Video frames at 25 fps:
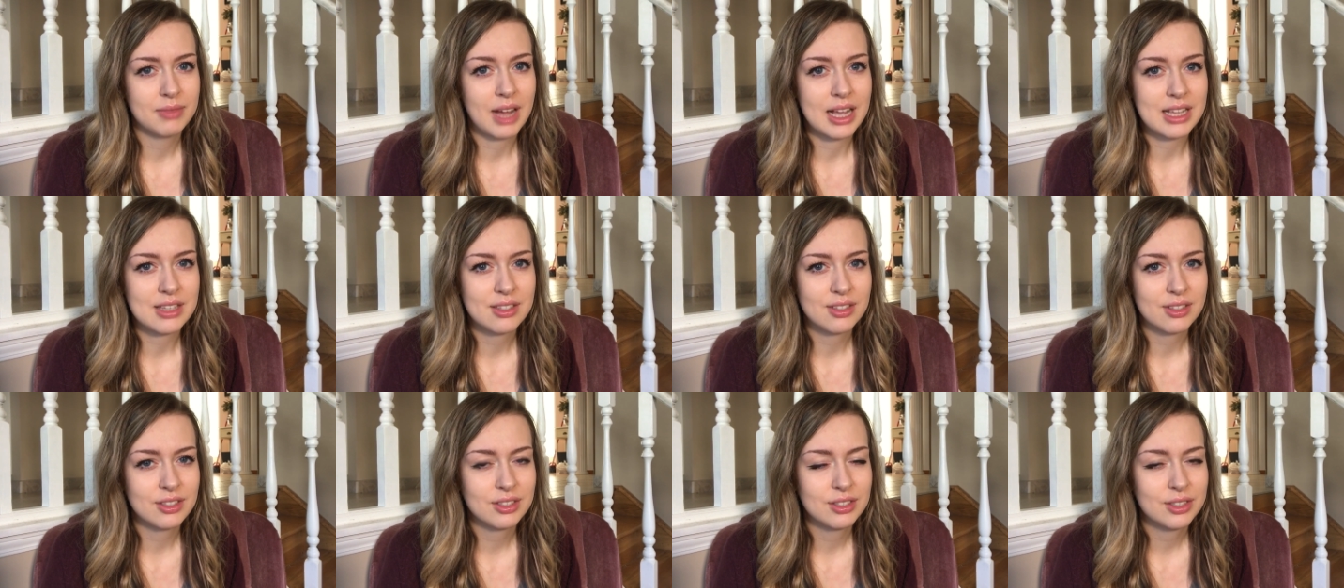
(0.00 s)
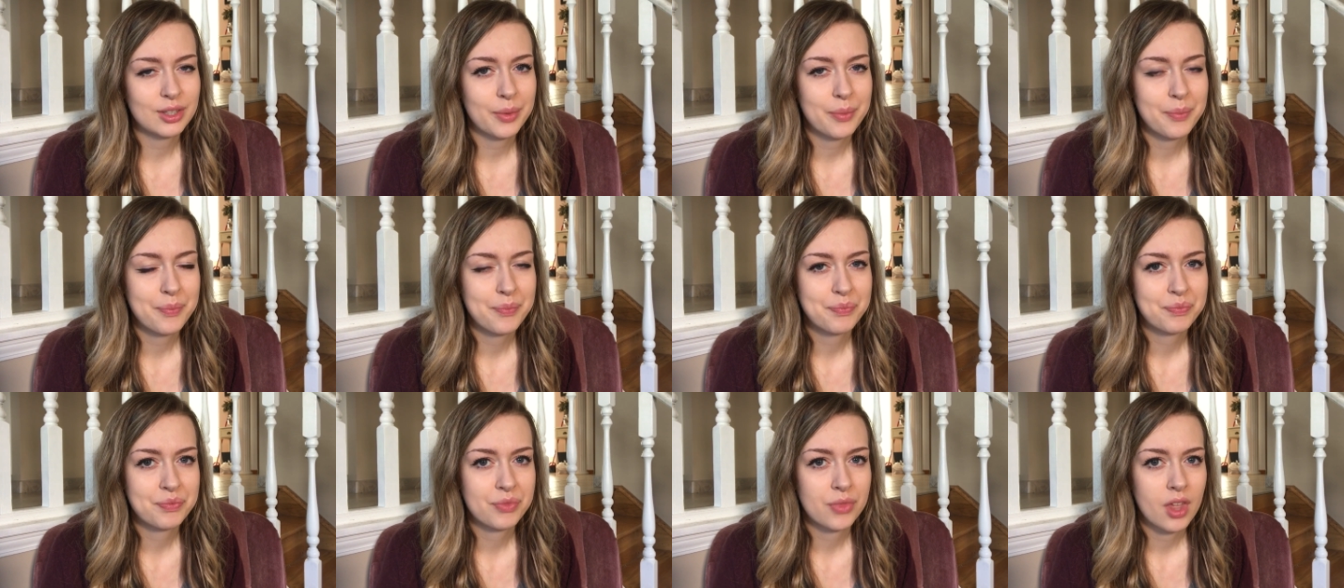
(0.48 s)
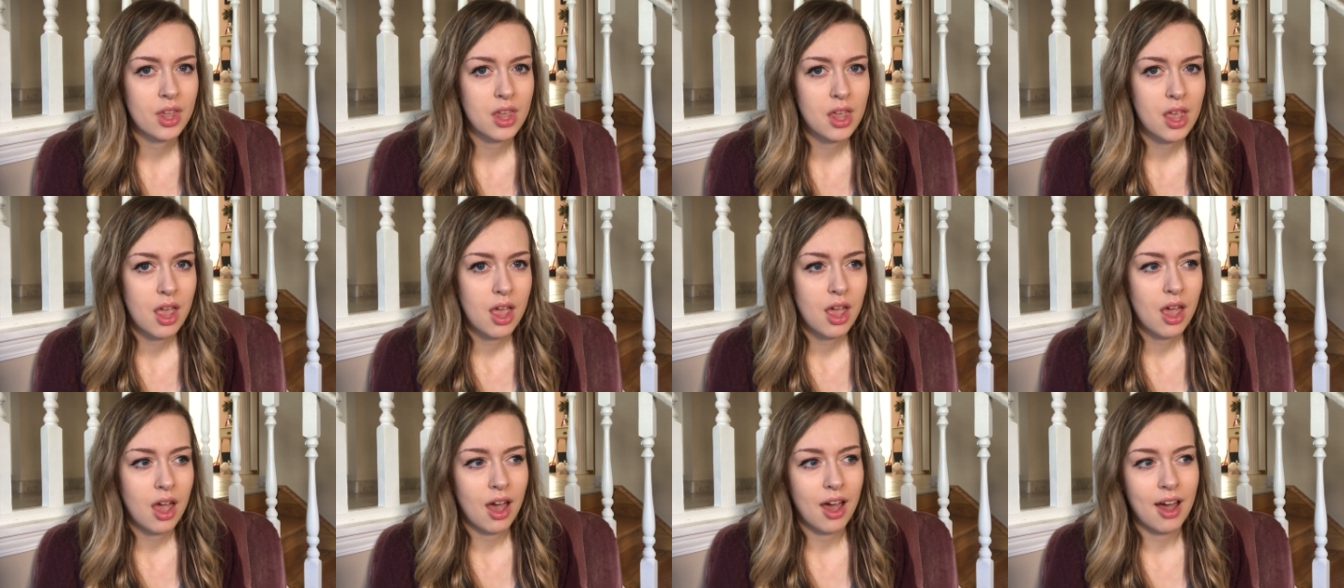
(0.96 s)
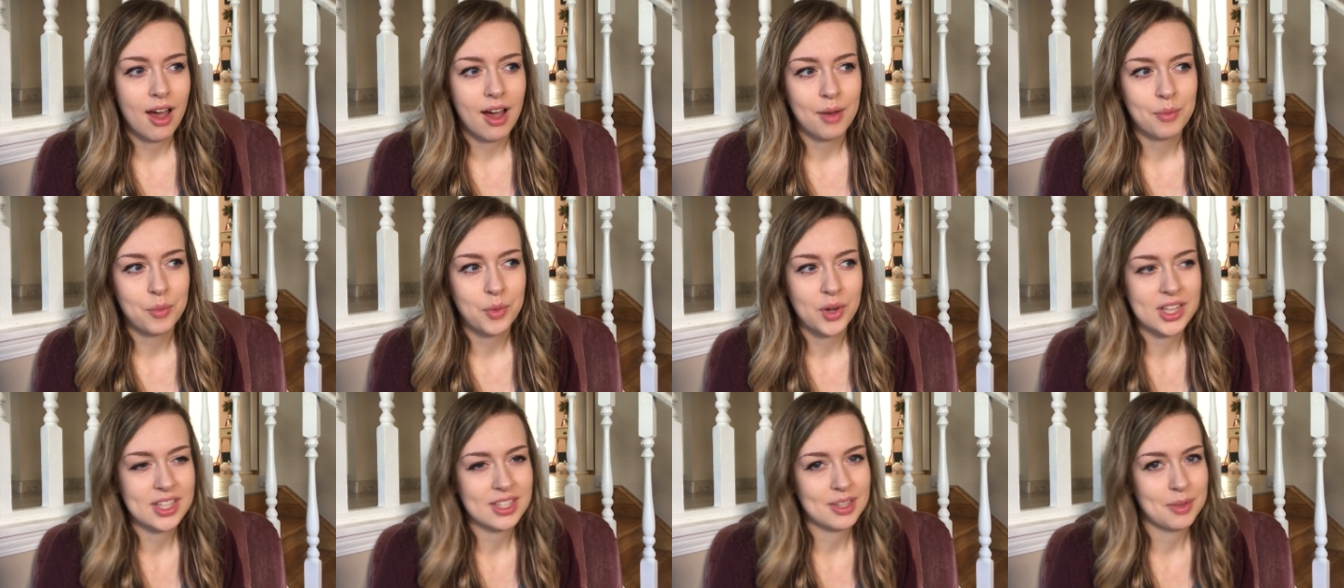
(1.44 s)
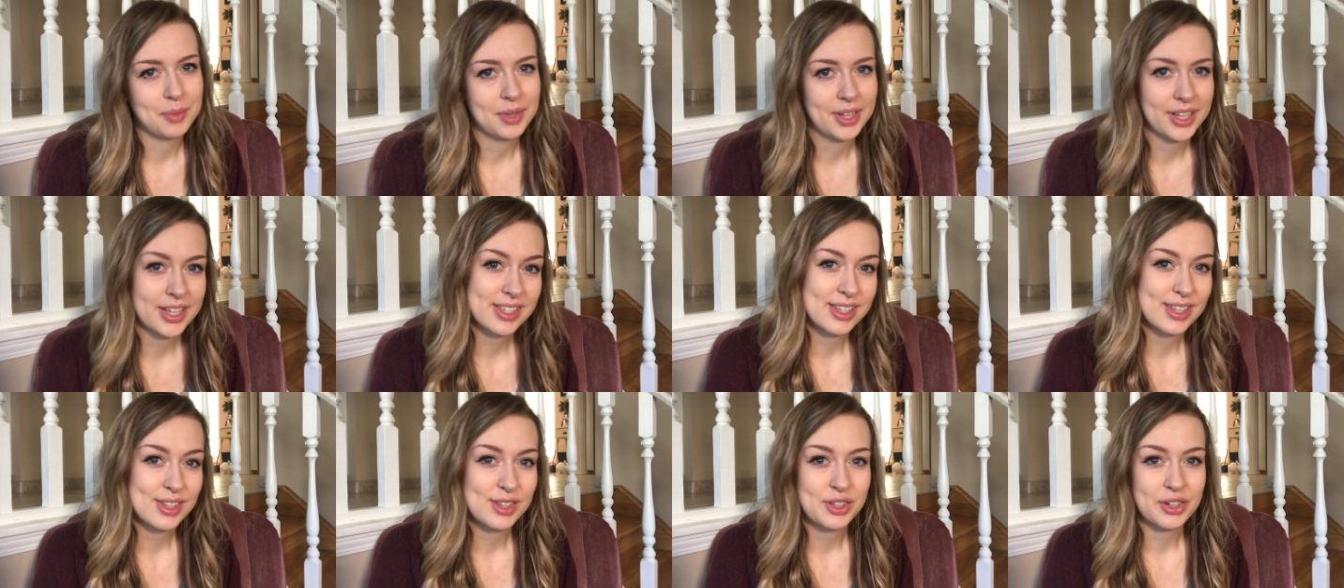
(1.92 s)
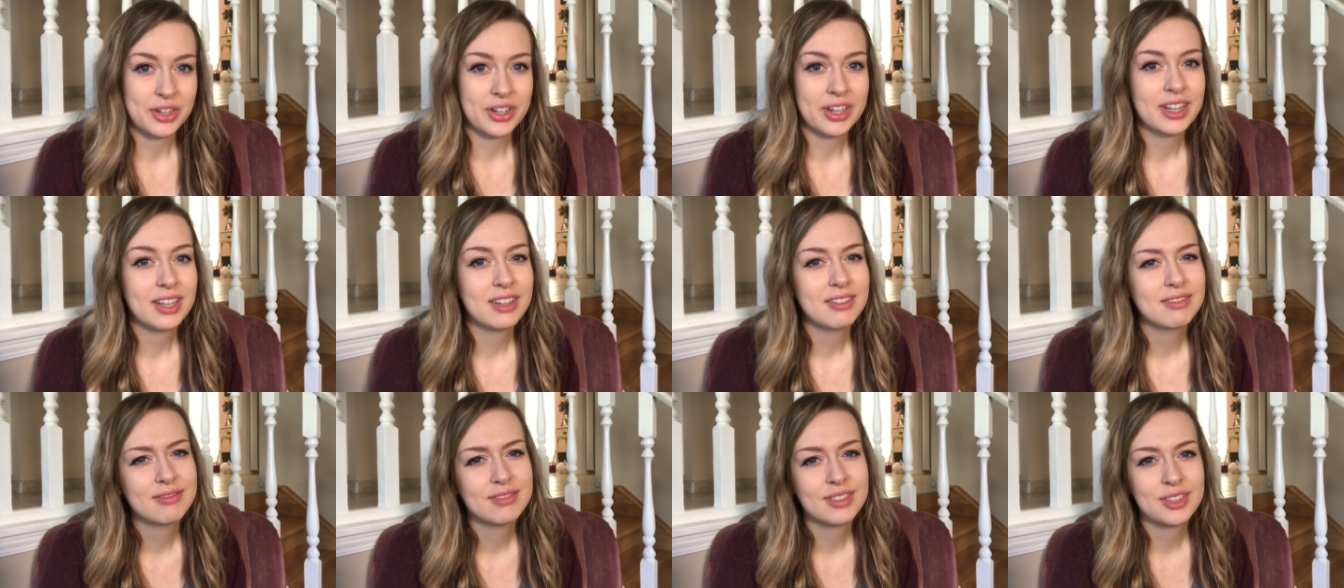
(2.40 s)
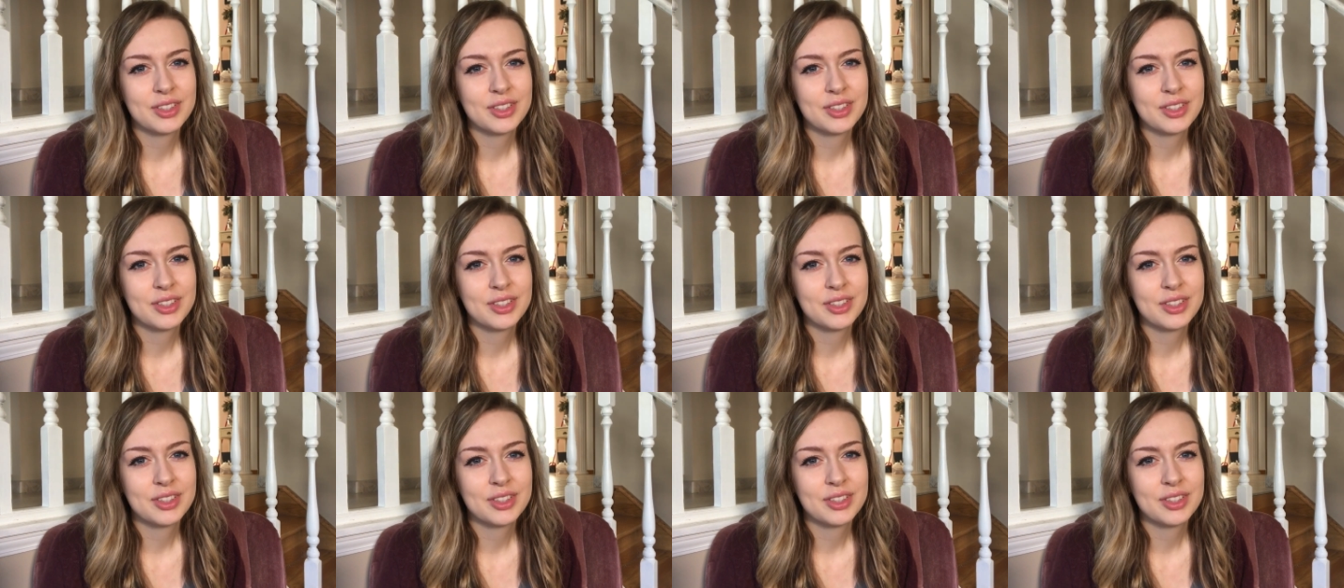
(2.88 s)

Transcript: muscles um, when something is inserted.